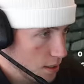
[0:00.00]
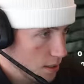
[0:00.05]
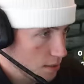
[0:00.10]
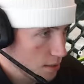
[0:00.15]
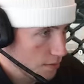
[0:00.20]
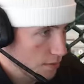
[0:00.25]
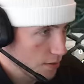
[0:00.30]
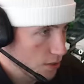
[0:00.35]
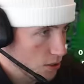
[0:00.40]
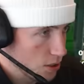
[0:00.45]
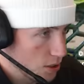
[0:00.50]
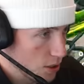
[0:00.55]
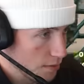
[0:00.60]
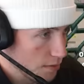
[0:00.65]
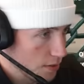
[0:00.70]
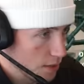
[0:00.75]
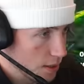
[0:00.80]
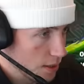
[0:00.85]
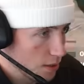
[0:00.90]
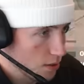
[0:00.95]
It's officially
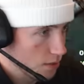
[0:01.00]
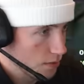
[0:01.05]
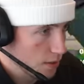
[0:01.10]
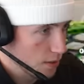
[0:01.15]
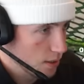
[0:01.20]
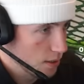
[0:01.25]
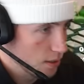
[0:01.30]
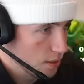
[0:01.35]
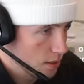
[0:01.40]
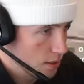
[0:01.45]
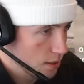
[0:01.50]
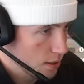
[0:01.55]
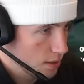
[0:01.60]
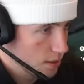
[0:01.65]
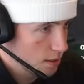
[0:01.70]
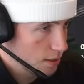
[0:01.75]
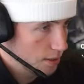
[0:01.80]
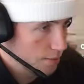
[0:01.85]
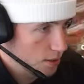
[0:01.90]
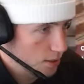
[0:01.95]
fucking over.
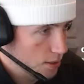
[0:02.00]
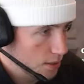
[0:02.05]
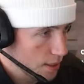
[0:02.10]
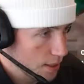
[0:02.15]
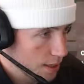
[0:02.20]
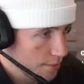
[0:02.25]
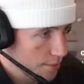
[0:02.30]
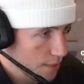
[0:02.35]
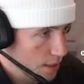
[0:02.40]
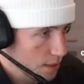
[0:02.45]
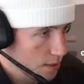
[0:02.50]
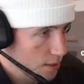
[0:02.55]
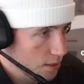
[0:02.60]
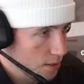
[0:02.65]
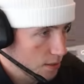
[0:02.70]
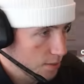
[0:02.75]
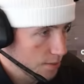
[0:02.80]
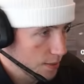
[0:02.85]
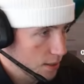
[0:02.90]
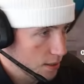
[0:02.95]
What's up, dude? Got minis
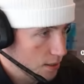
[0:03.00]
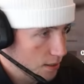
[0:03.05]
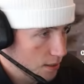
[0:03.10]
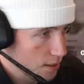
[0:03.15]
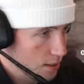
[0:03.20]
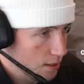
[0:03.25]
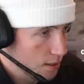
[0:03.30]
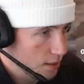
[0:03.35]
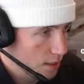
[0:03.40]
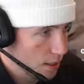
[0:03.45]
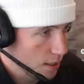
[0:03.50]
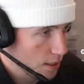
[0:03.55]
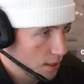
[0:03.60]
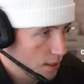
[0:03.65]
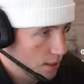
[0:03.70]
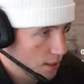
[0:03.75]
too? Me too. I hear